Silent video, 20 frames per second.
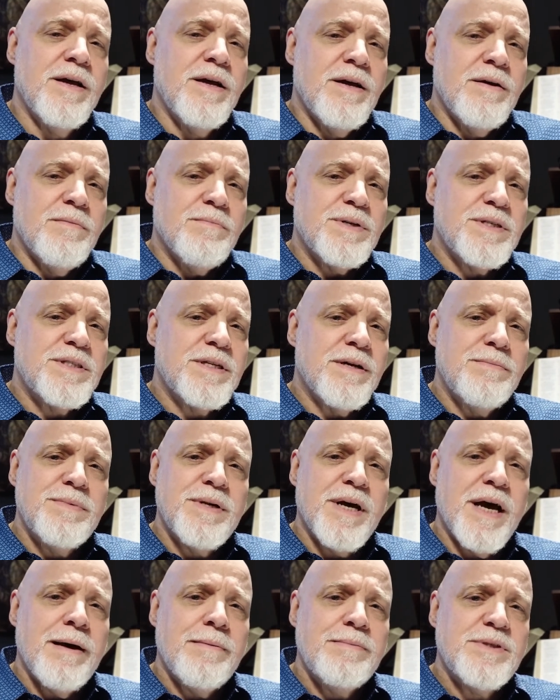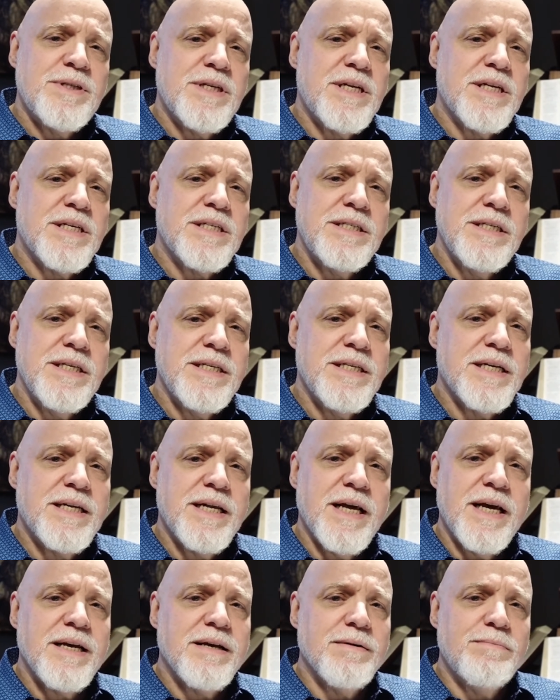But sometimes you just need to
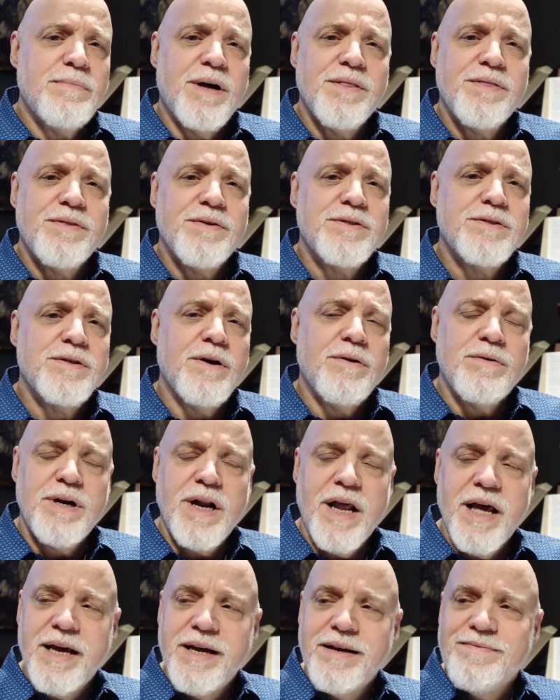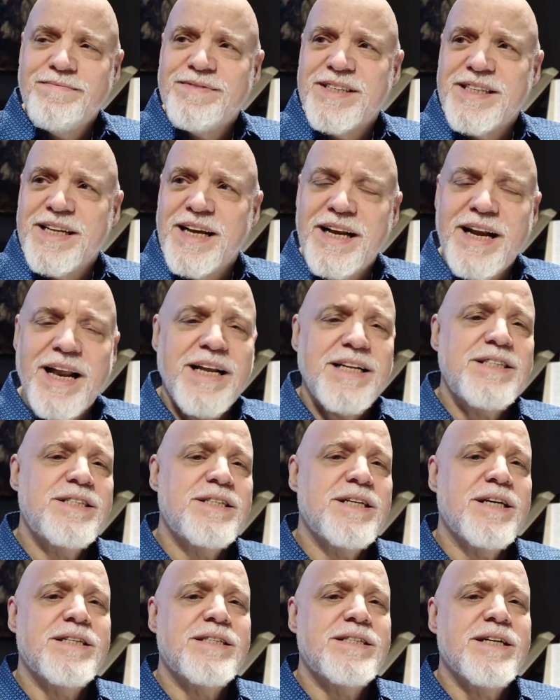take a month or so and say, let's
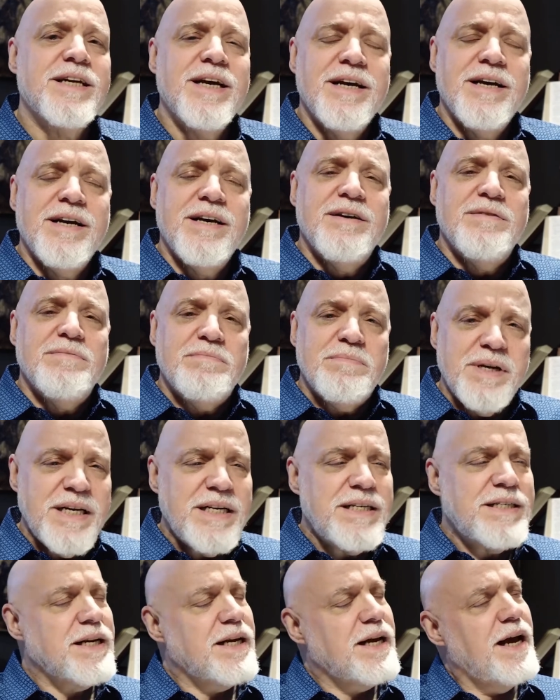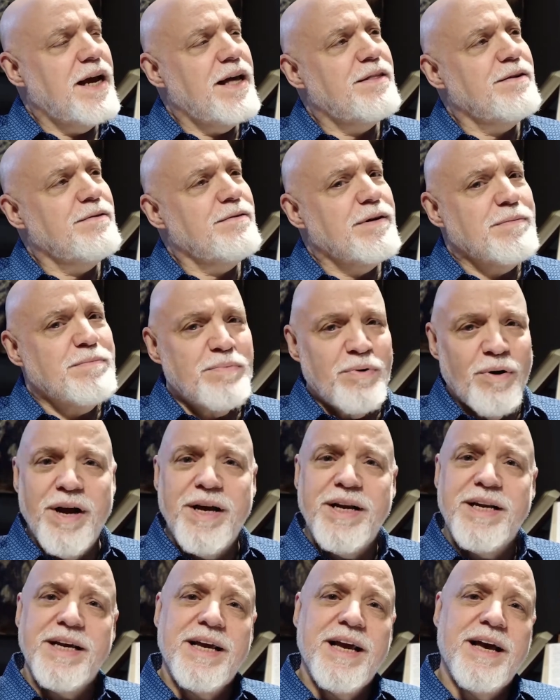just meet together and
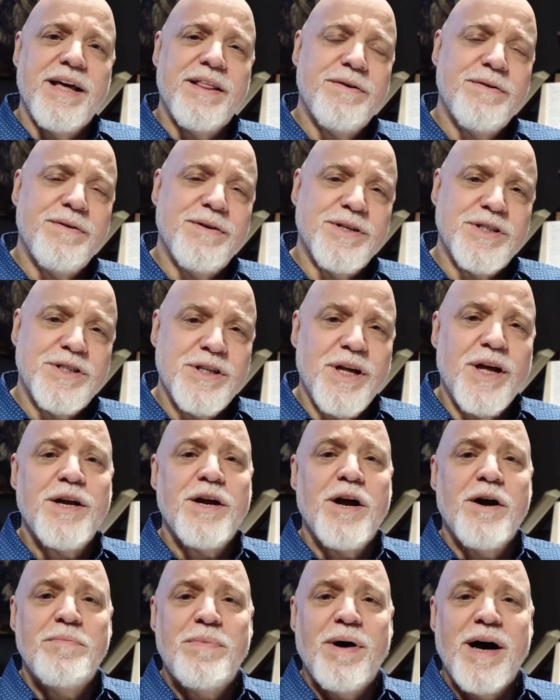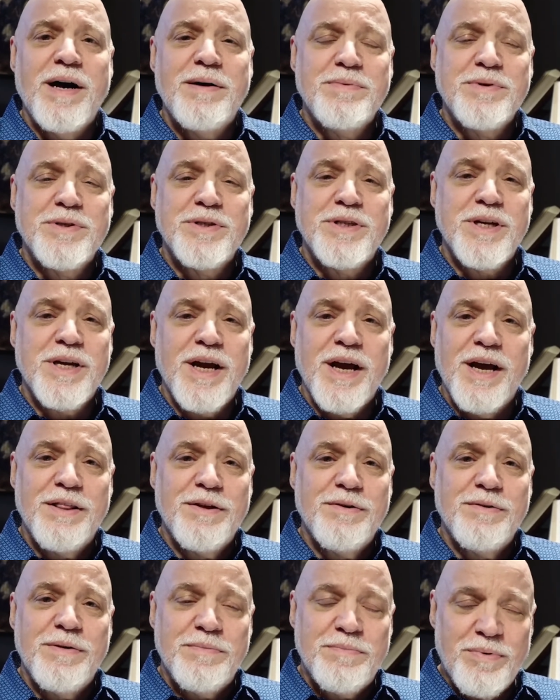pray together and study our Bibles
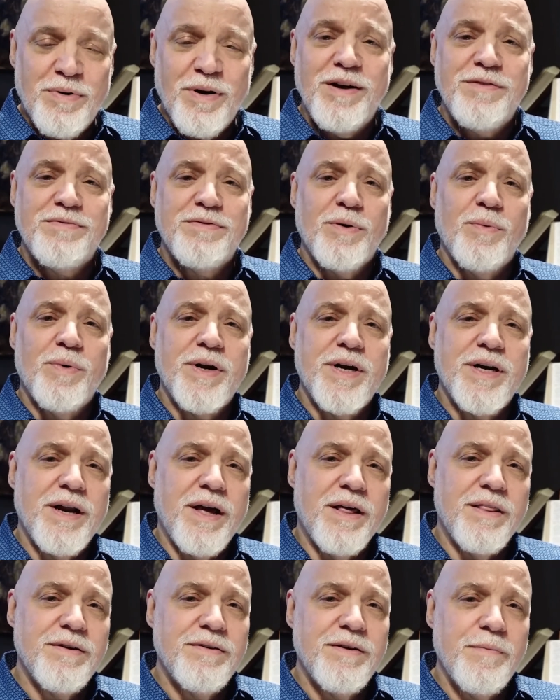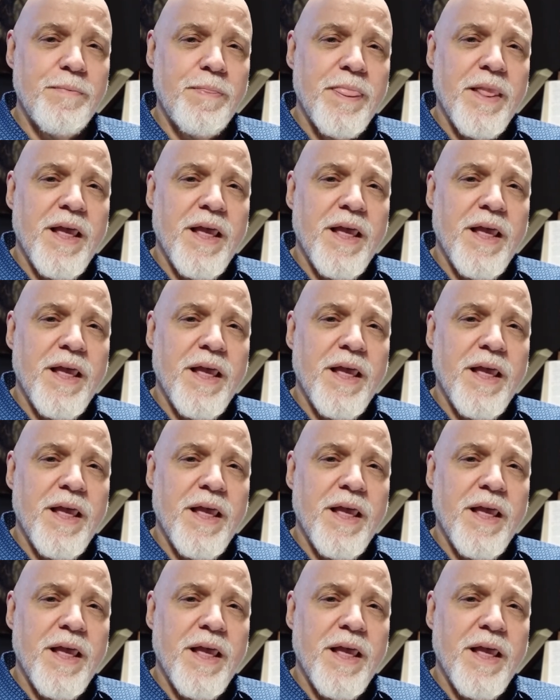together and pray for one another. And